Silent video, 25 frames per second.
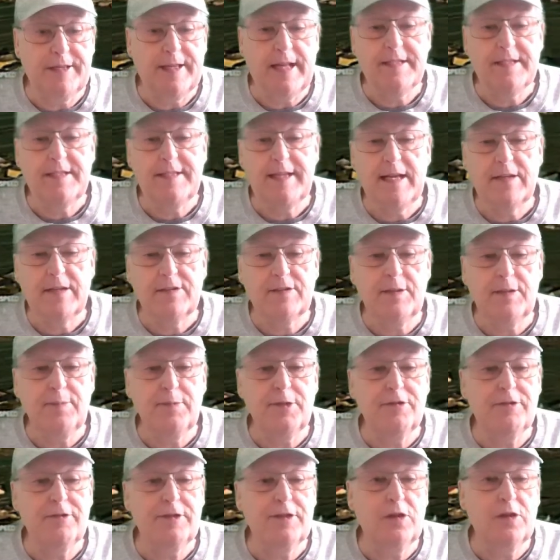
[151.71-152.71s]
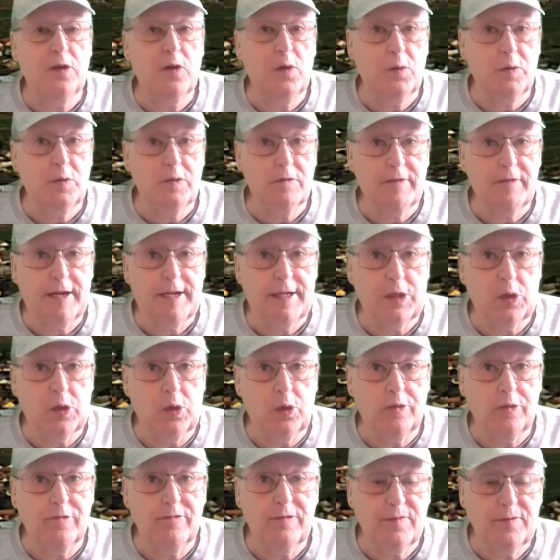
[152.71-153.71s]
That's the altimeter in the lower right
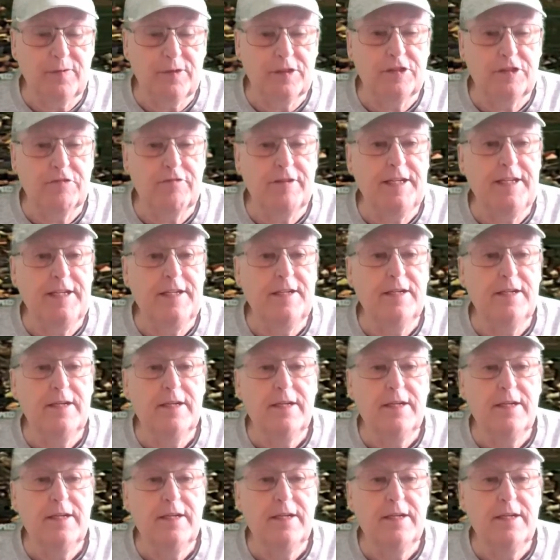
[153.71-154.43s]
corner of the screen.